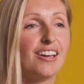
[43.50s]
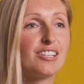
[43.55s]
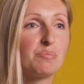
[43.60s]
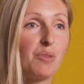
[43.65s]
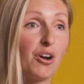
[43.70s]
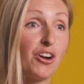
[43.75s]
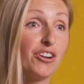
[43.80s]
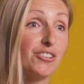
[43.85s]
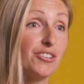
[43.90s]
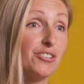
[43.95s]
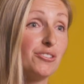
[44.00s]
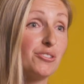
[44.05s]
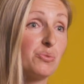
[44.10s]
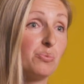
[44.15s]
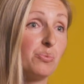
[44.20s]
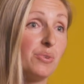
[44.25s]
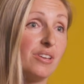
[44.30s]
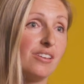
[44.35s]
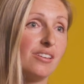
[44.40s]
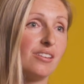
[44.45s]
As
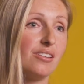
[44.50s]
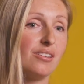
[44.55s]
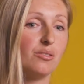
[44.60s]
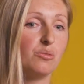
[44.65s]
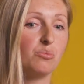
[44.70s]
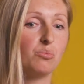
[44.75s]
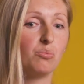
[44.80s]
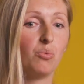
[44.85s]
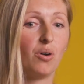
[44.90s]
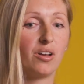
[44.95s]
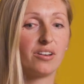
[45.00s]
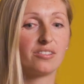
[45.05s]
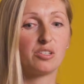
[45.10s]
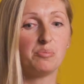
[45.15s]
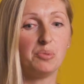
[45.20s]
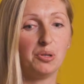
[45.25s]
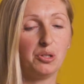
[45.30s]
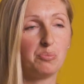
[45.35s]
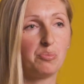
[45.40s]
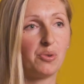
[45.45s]
marketers, we wanted
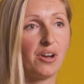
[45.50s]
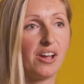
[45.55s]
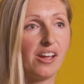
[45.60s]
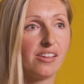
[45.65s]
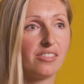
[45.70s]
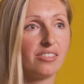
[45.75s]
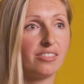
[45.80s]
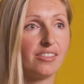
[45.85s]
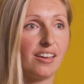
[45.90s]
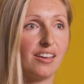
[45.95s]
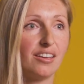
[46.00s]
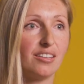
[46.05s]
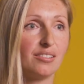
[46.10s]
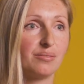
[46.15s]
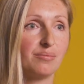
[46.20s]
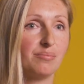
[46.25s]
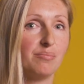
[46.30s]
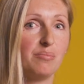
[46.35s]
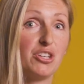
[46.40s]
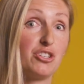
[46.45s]
to build a brand that